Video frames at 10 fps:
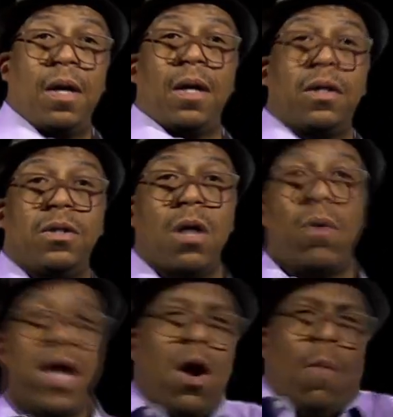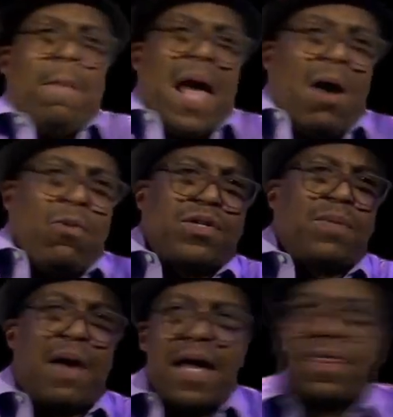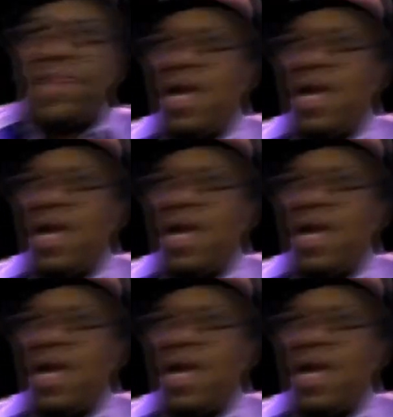You know, it don't matter what somebody think.